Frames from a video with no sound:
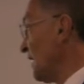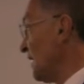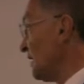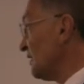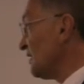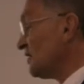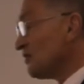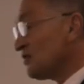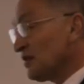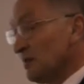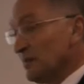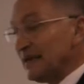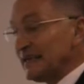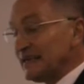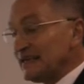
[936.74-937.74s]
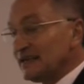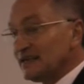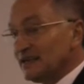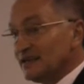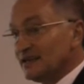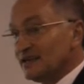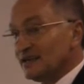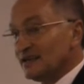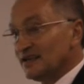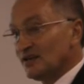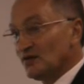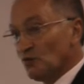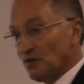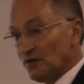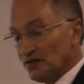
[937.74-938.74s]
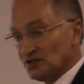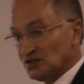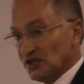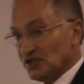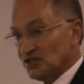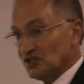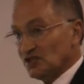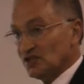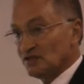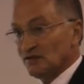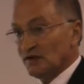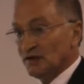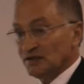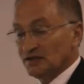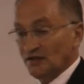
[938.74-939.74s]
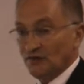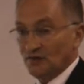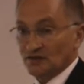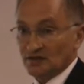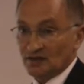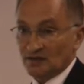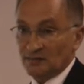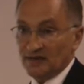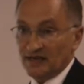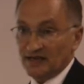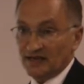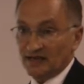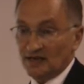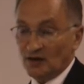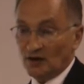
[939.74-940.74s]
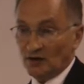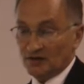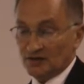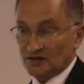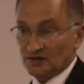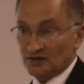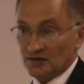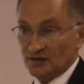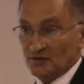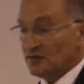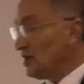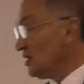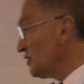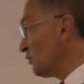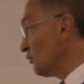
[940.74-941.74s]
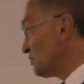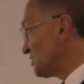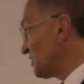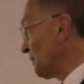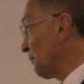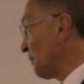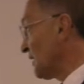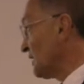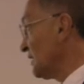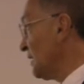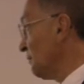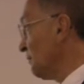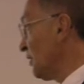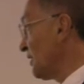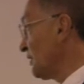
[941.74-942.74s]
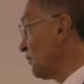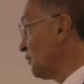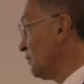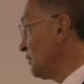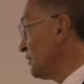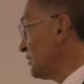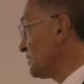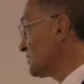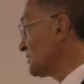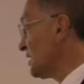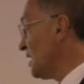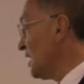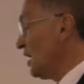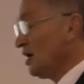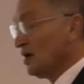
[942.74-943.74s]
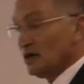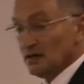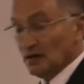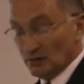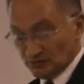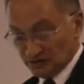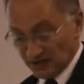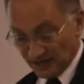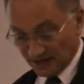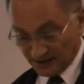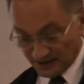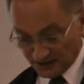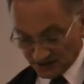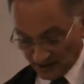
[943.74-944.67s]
The meaning with the gesture is very different to the meaning on its own, simply by the words. I'll take an